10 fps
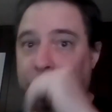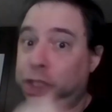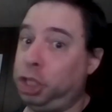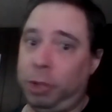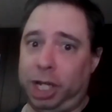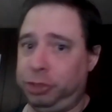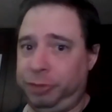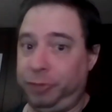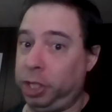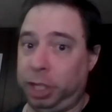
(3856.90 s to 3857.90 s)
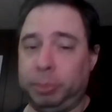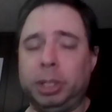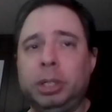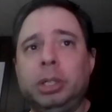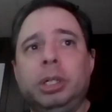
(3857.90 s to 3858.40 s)
Not Joe Hendry, fuck him.
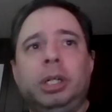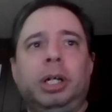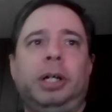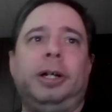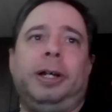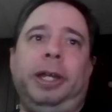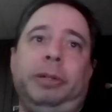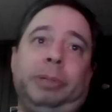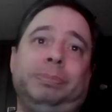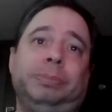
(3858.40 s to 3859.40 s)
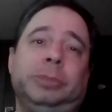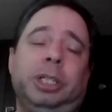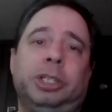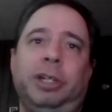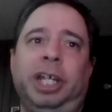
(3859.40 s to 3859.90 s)
Uh, anyway,
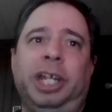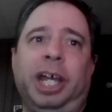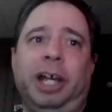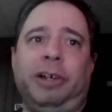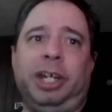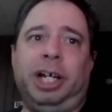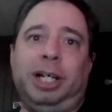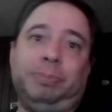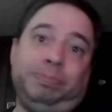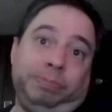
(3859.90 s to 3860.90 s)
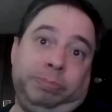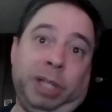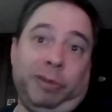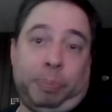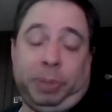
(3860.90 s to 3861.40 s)
so they're there, and um,
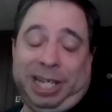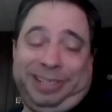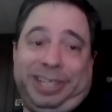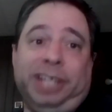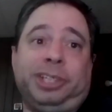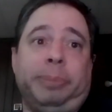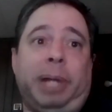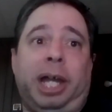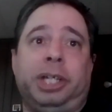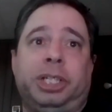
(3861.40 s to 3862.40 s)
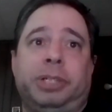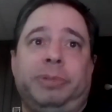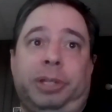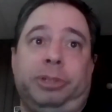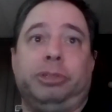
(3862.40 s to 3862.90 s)
they have a pretty decent
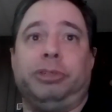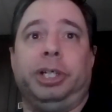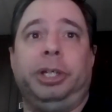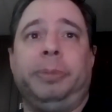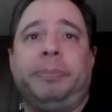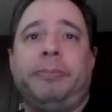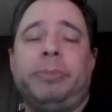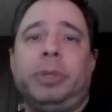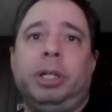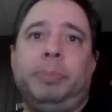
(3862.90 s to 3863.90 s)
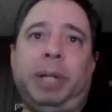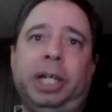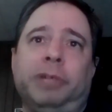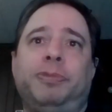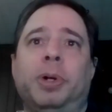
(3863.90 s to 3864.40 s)
match, nothing great.
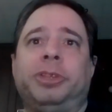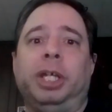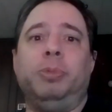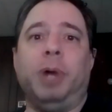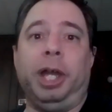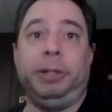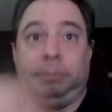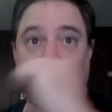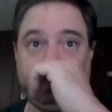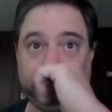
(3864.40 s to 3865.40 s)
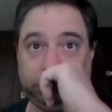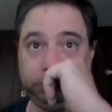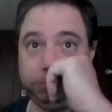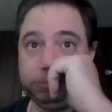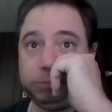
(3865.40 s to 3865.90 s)
Back and forth they went.
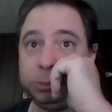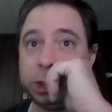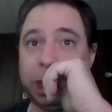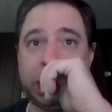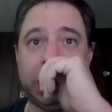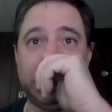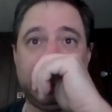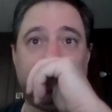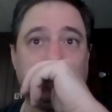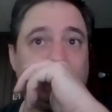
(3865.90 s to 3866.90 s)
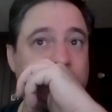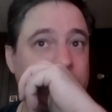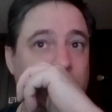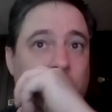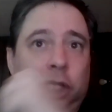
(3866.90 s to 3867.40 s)
Uh,
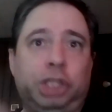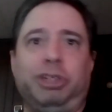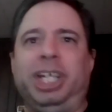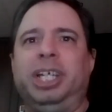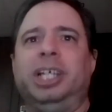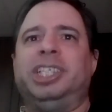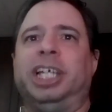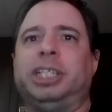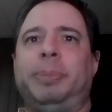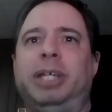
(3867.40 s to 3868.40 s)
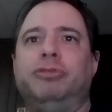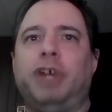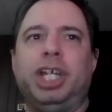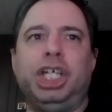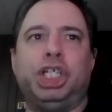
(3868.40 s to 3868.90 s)
Drake sets up a
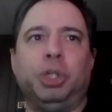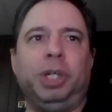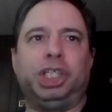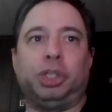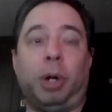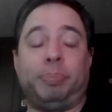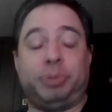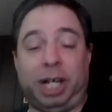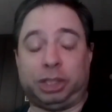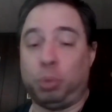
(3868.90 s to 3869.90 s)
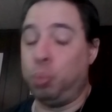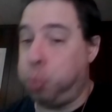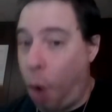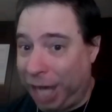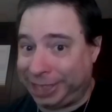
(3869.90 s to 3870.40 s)
running shooting star press.
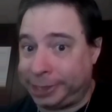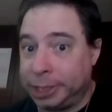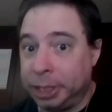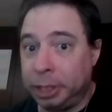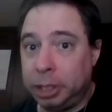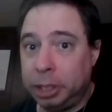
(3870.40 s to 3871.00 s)
What?